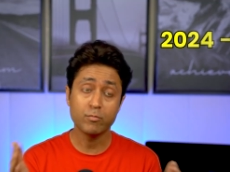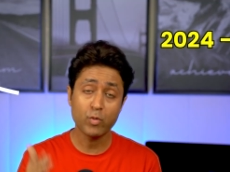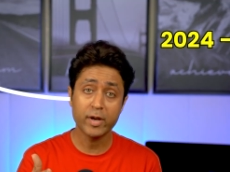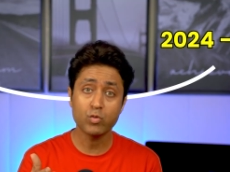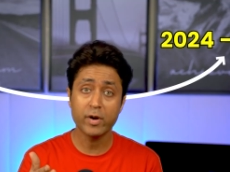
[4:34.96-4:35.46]
from
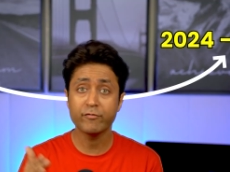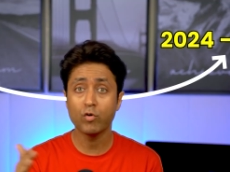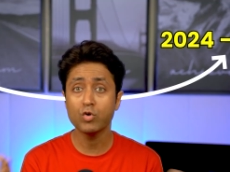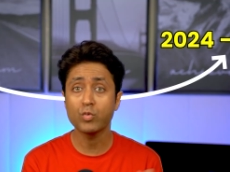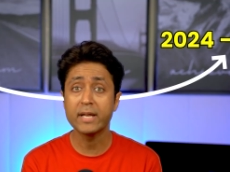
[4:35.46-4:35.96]

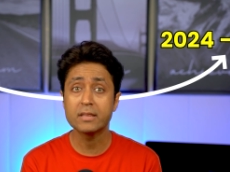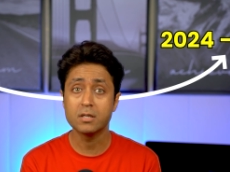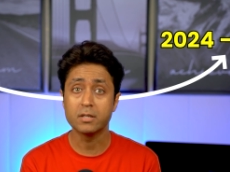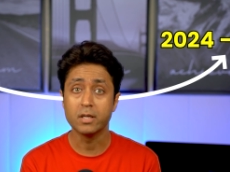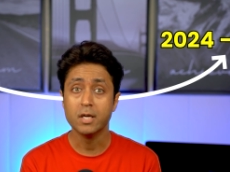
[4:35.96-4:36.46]
2024 to
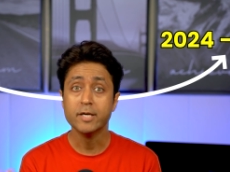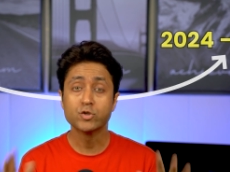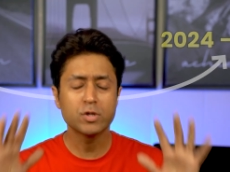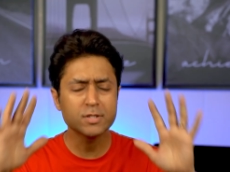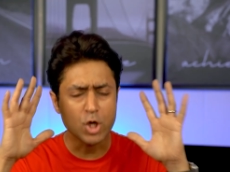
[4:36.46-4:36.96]
2030.
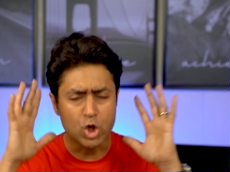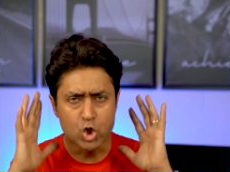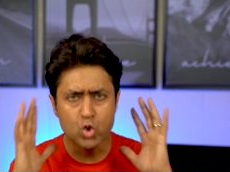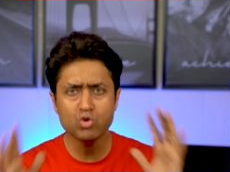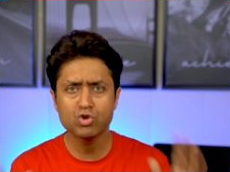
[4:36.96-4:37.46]
So there's a
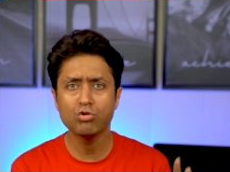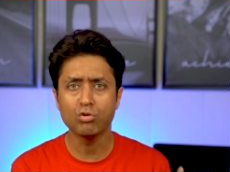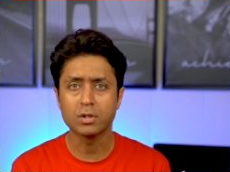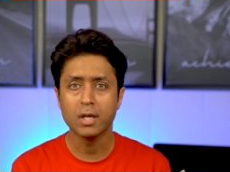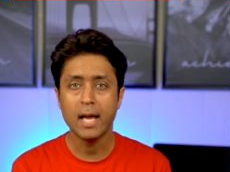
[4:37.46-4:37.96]
huge
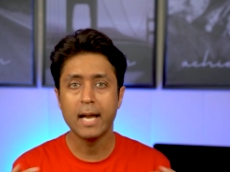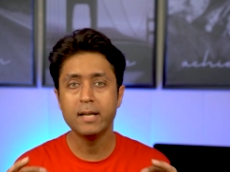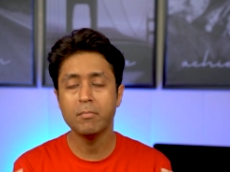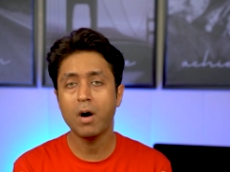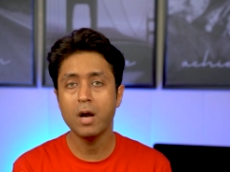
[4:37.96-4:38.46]
growth
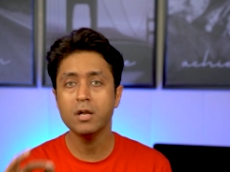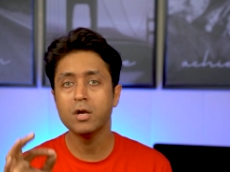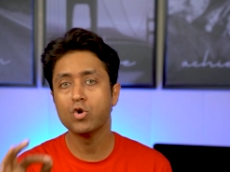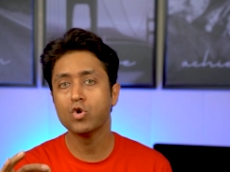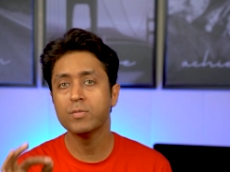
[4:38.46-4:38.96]
and demand
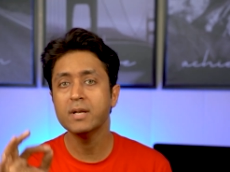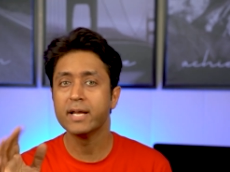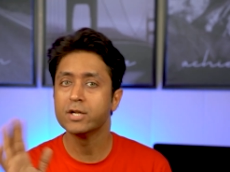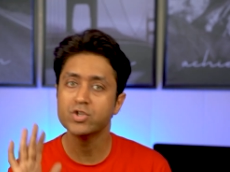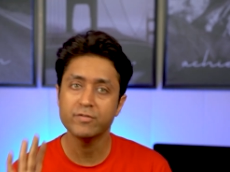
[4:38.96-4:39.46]
in renewable
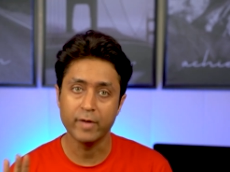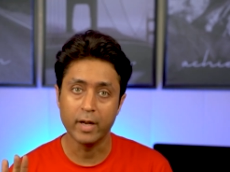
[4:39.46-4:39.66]
energy